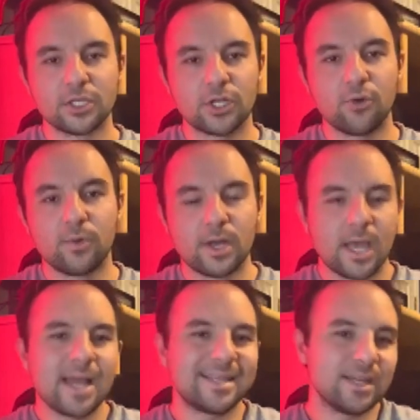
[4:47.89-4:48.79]
So
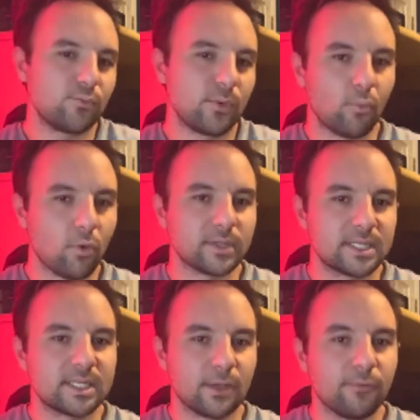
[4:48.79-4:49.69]
it did reward
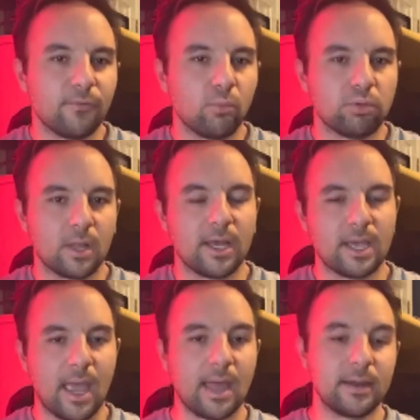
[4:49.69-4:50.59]
skillful
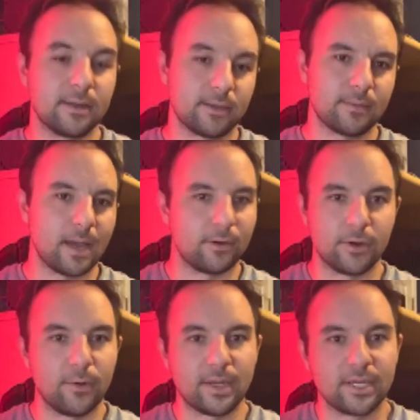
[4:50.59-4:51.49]
play and, I don't
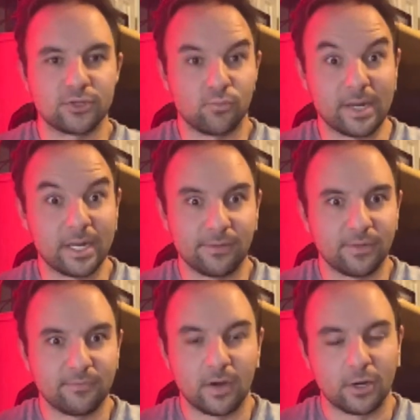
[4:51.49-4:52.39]
know, I guess reading of
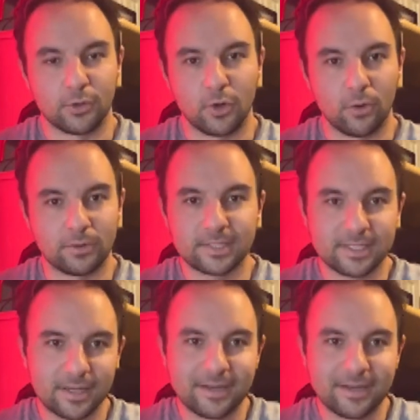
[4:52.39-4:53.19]
the fucking cards